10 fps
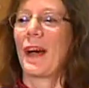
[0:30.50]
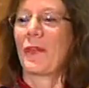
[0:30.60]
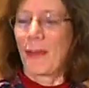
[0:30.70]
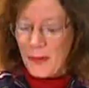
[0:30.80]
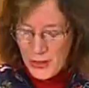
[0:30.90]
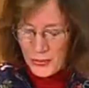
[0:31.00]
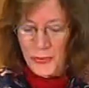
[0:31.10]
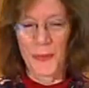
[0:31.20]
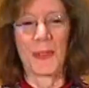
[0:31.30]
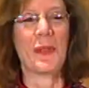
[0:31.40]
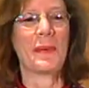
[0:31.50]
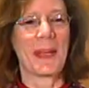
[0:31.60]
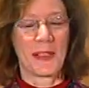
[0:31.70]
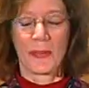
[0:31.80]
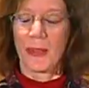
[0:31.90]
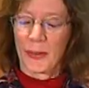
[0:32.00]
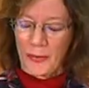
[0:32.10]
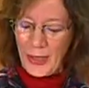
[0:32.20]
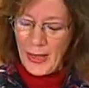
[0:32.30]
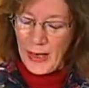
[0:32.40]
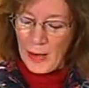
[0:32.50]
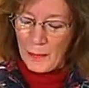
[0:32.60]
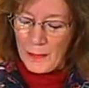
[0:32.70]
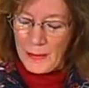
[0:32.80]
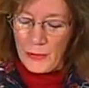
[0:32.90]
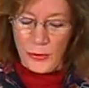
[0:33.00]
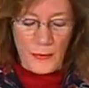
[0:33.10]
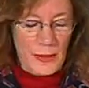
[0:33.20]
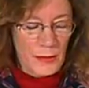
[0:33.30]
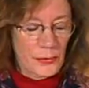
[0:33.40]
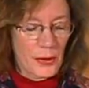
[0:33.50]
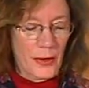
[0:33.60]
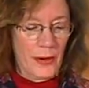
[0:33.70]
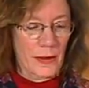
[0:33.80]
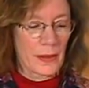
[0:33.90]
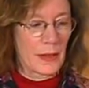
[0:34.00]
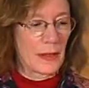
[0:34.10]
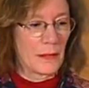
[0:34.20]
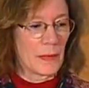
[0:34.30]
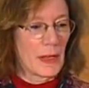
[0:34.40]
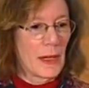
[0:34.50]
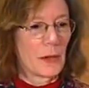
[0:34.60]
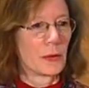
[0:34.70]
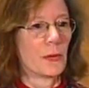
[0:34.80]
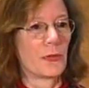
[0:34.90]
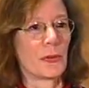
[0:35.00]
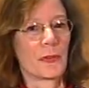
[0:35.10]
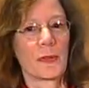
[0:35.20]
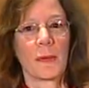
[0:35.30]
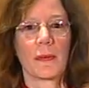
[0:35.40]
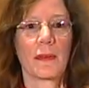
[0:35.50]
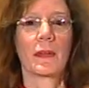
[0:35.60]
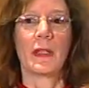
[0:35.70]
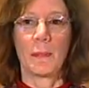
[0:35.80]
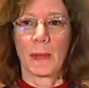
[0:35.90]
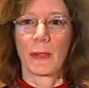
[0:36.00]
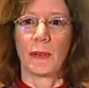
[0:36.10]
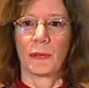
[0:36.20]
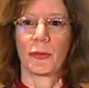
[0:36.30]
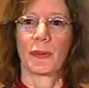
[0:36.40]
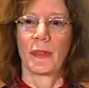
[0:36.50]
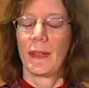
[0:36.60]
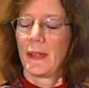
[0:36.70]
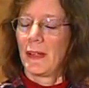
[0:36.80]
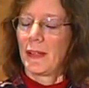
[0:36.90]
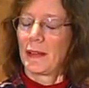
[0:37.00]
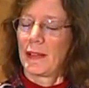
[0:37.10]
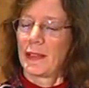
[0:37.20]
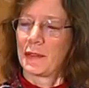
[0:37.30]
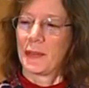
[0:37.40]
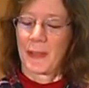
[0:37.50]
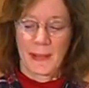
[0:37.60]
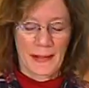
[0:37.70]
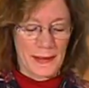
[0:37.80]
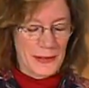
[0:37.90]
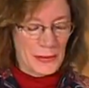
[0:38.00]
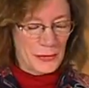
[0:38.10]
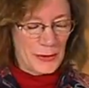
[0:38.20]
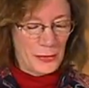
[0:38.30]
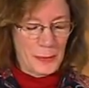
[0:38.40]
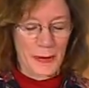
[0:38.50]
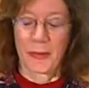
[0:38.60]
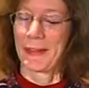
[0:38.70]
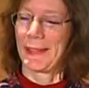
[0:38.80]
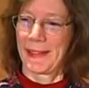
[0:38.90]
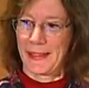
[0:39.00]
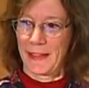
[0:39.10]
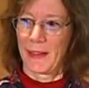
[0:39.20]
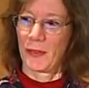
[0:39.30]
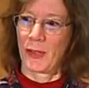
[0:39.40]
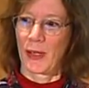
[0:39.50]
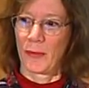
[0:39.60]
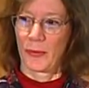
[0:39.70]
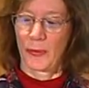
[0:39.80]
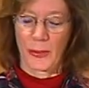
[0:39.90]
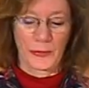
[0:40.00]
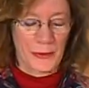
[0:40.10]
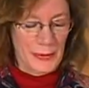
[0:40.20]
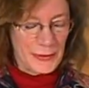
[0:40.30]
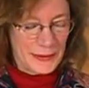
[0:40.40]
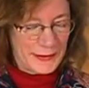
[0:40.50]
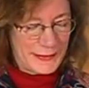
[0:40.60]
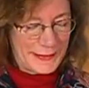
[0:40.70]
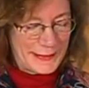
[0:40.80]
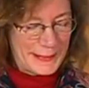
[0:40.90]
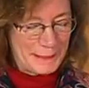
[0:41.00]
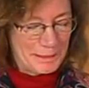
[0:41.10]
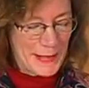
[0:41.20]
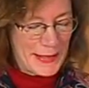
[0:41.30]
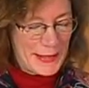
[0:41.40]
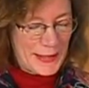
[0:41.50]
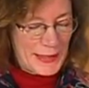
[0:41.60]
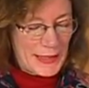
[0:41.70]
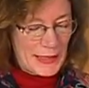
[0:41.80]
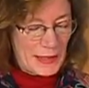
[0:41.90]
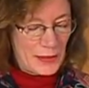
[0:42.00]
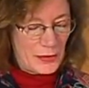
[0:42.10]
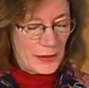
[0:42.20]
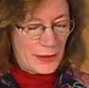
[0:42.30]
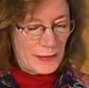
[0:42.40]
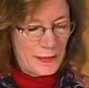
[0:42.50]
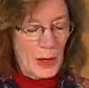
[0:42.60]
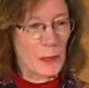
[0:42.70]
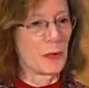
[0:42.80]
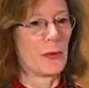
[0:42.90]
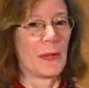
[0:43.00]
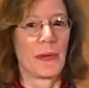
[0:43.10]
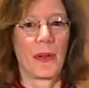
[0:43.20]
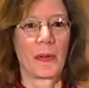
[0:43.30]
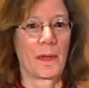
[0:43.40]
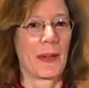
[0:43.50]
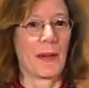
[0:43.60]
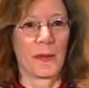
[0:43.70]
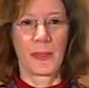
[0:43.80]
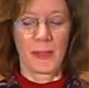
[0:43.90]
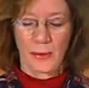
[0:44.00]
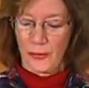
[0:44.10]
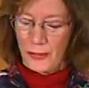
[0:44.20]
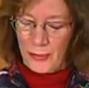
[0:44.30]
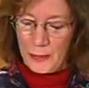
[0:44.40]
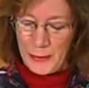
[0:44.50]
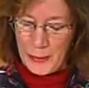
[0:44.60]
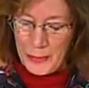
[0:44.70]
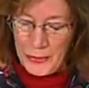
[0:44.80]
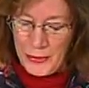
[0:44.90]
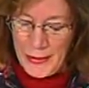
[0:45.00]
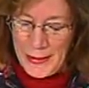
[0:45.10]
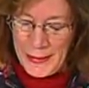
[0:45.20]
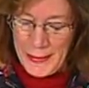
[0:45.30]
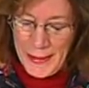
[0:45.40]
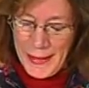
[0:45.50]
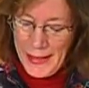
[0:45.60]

Uh, Foundation for the Humanities. Um, these events are um, crucial for keeping culture alive in our country, especially, again, in the times of tough funding. Um, and uh, the opportunity all around is deeply appreciated.